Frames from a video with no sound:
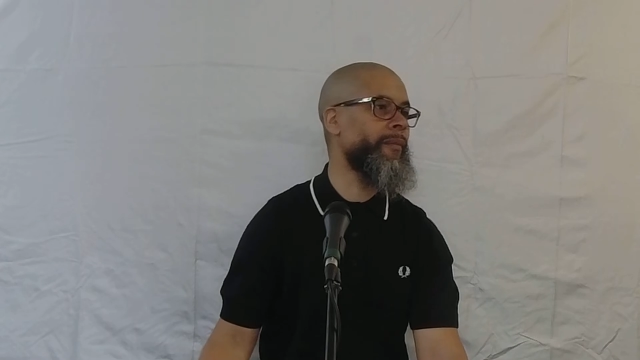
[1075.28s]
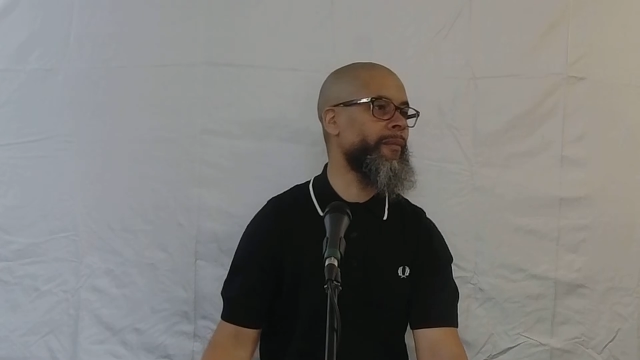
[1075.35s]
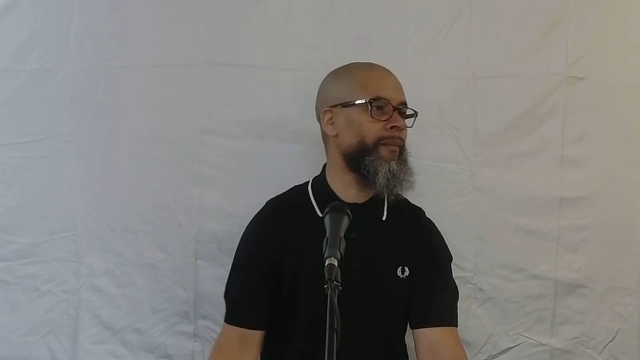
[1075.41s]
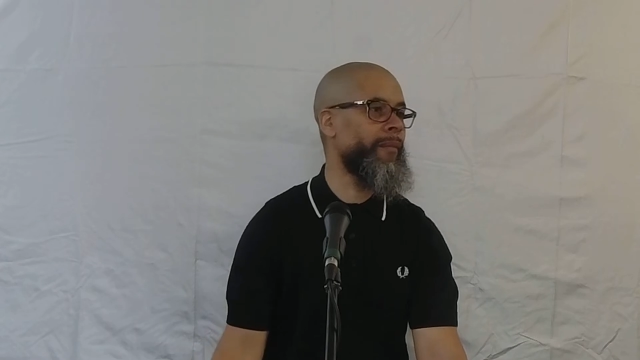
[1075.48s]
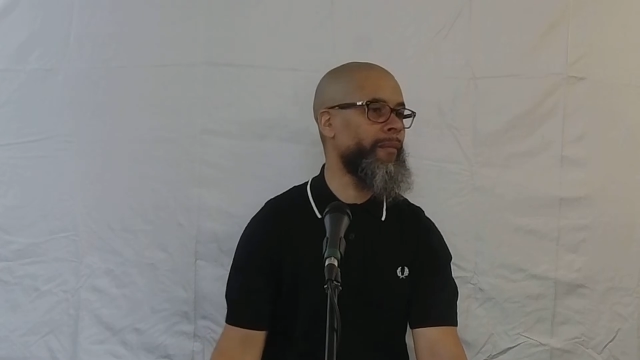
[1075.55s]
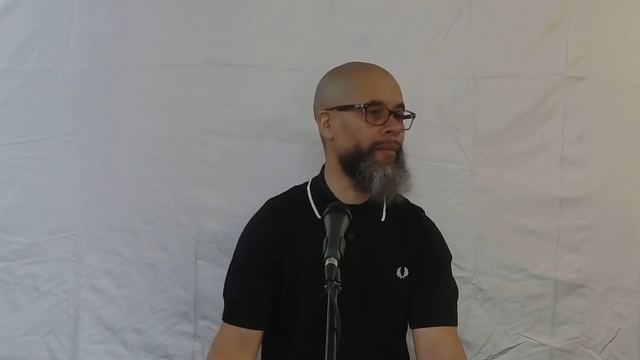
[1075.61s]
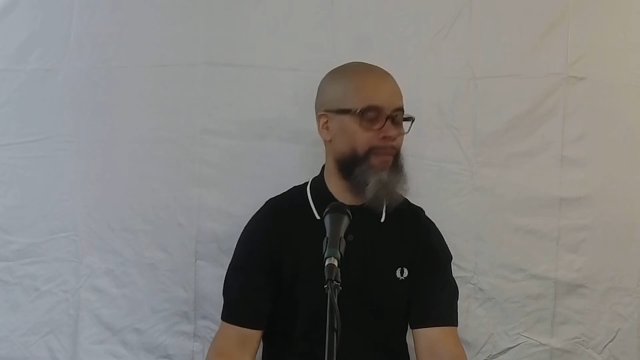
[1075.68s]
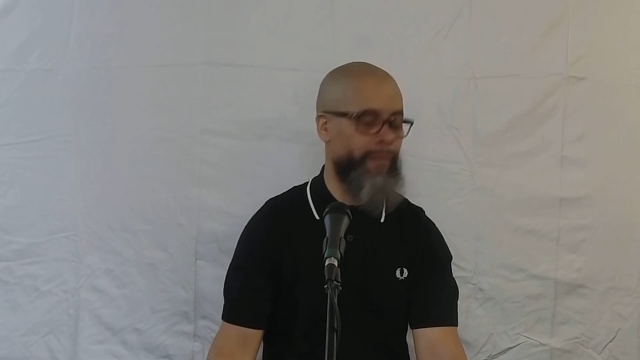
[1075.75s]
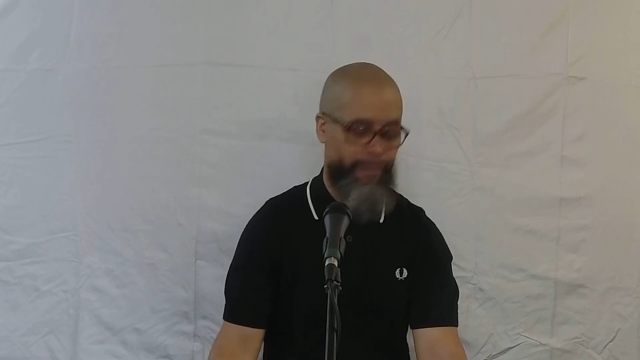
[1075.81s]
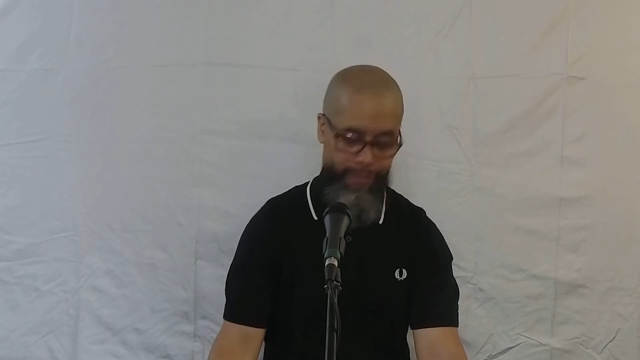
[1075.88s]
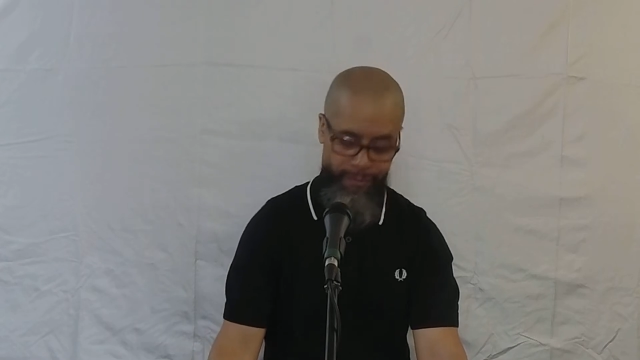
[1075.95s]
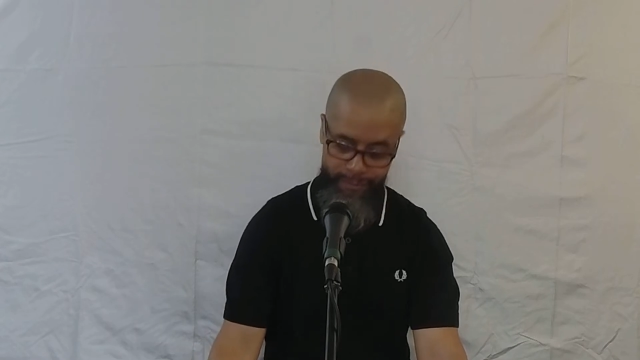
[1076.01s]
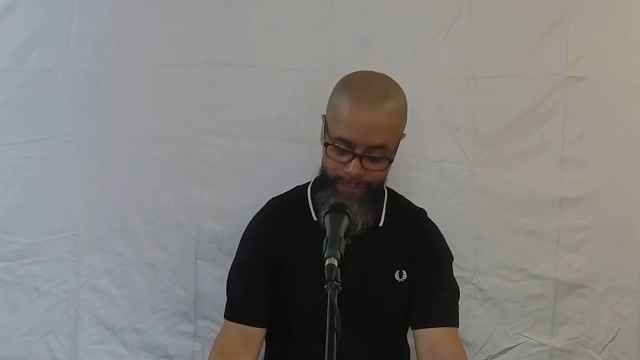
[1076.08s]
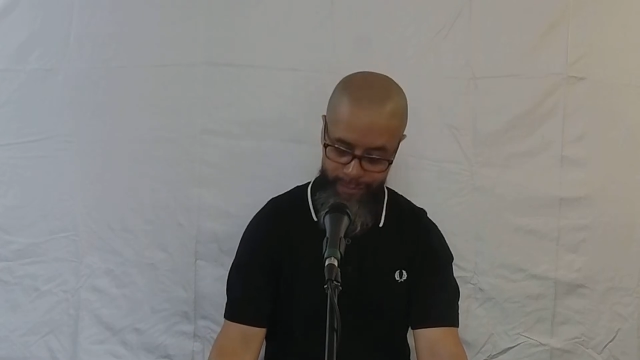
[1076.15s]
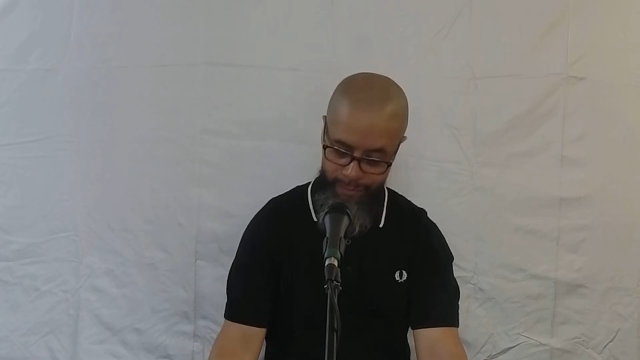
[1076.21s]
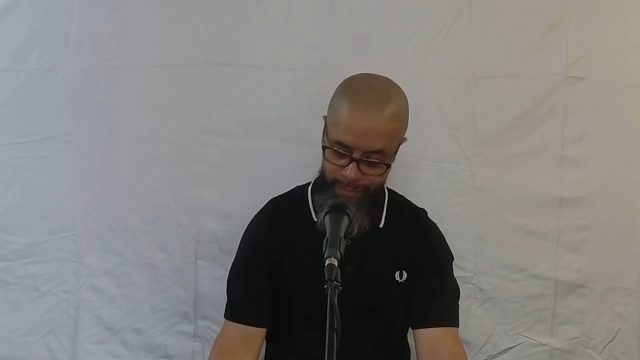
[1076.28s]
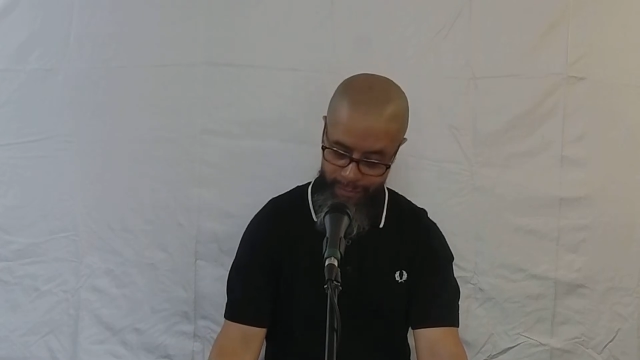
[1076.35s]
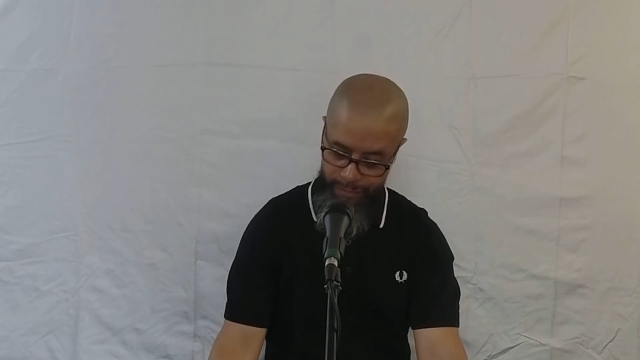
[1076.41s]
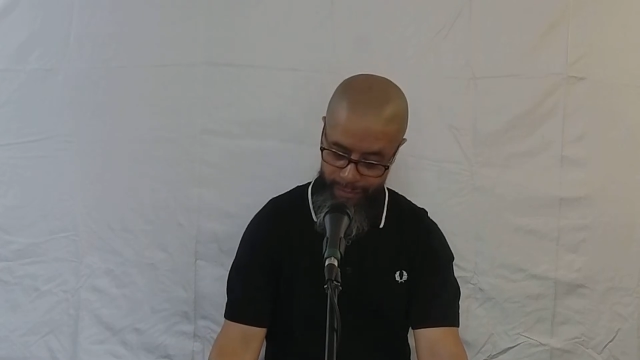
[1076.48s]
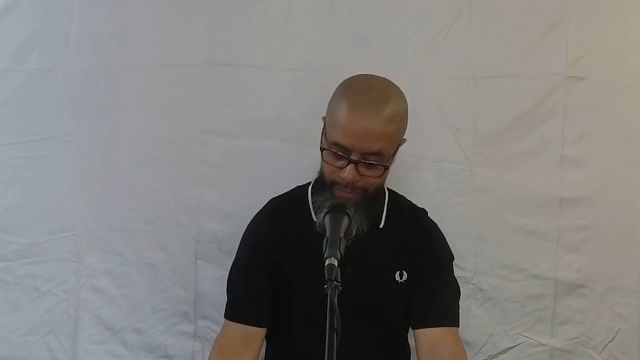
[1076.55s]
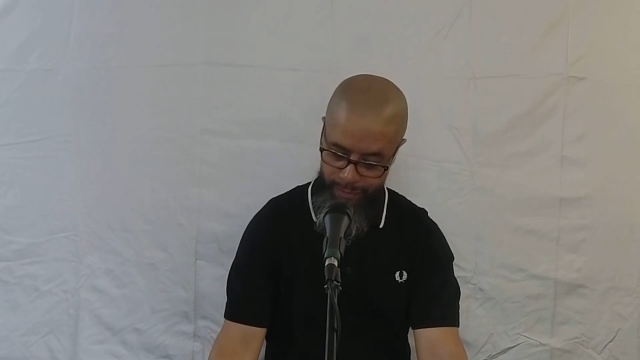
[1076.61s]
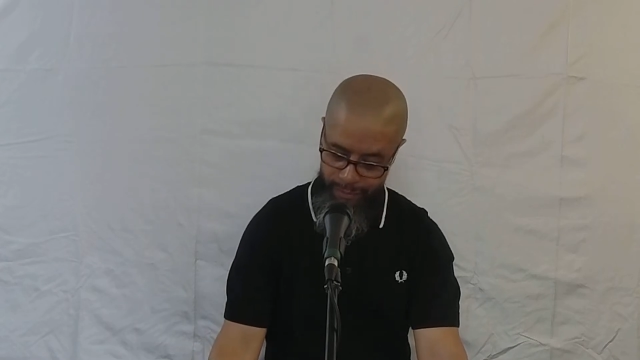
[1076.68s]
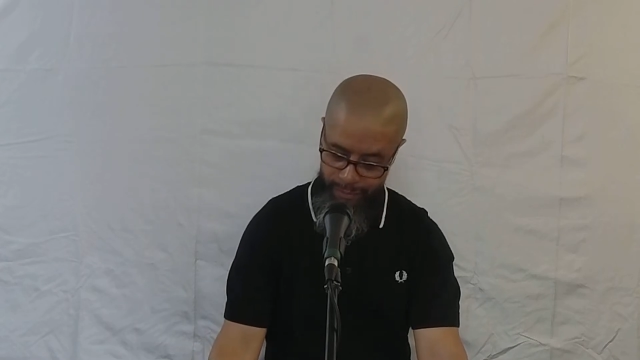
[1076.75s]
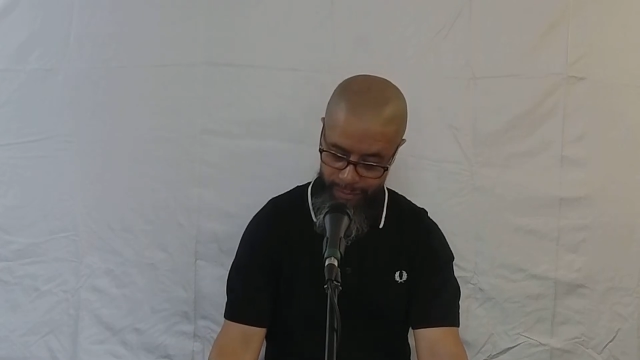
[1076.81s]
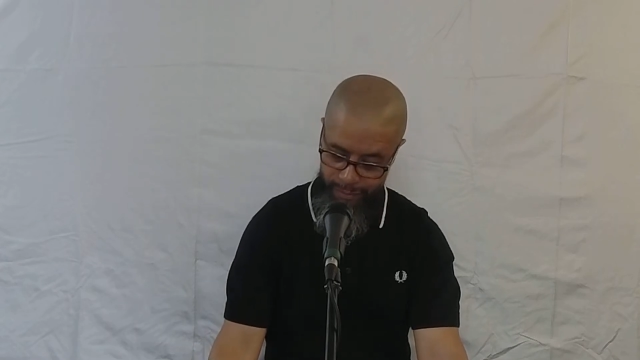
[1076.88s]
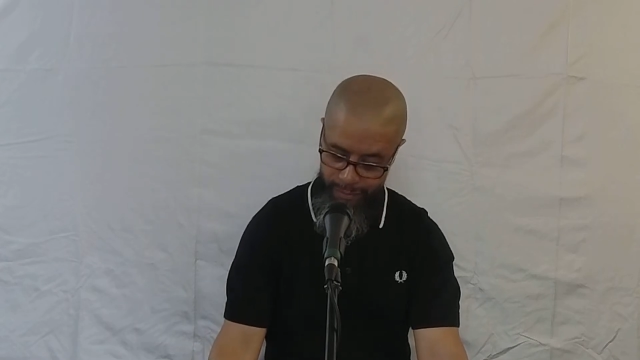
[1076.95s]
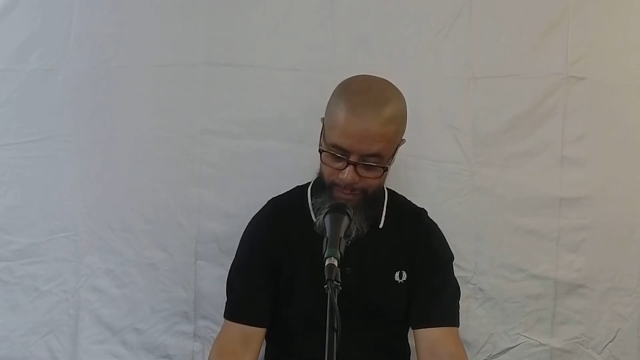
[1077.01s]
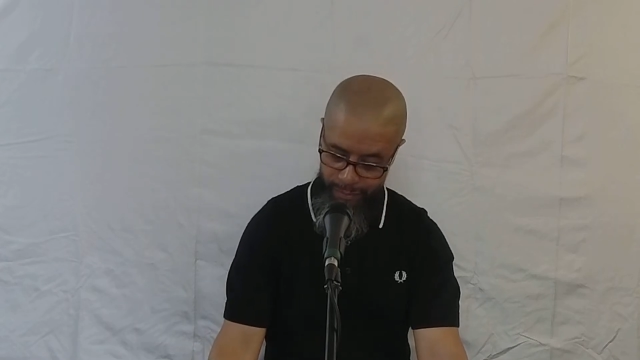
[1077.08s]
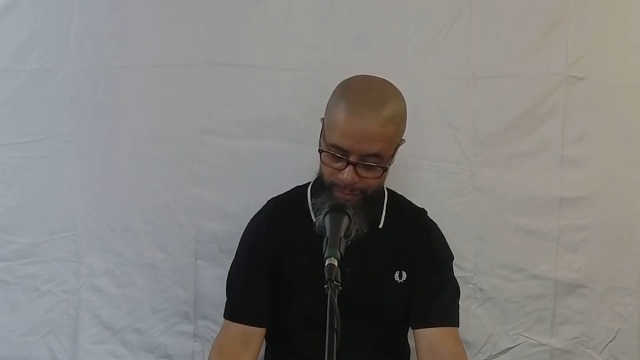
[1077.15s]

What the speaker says: Nothing is said.